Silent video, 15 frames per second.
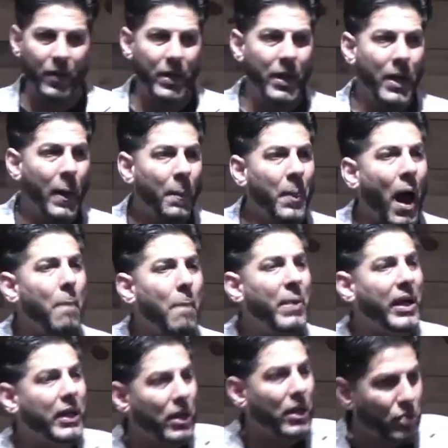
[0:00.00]
not
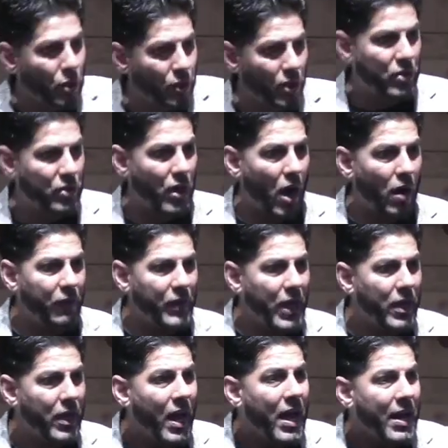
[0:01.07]
because you deserved it,
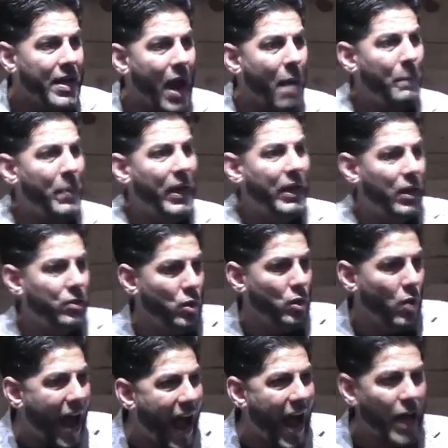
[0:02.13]
not because you
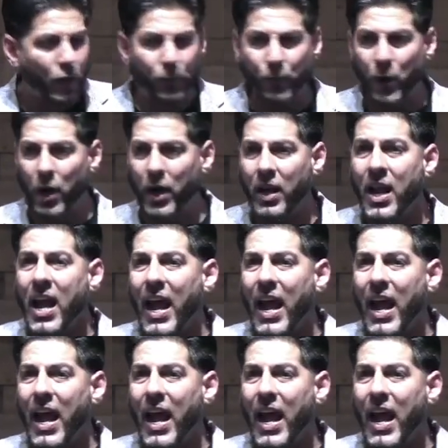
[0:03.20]
asked for it.